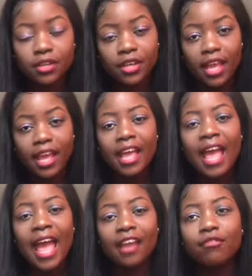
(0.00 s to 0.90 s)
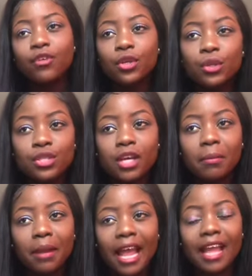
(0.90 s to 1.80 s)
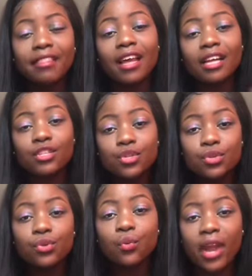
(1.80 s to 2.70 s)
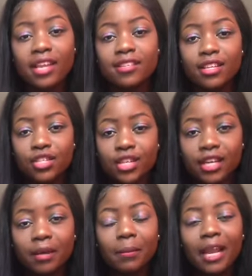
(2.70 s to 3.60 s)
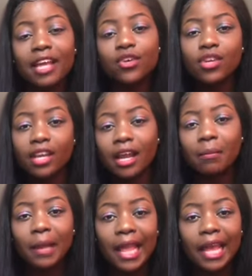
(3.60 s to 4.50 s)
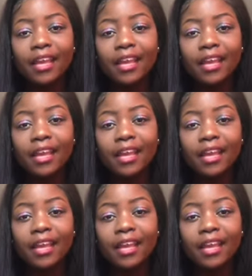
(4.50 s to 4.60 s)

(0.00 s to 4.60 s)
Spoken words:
Okay, and for you to apply, there are 2 ways that you can apply. You can apply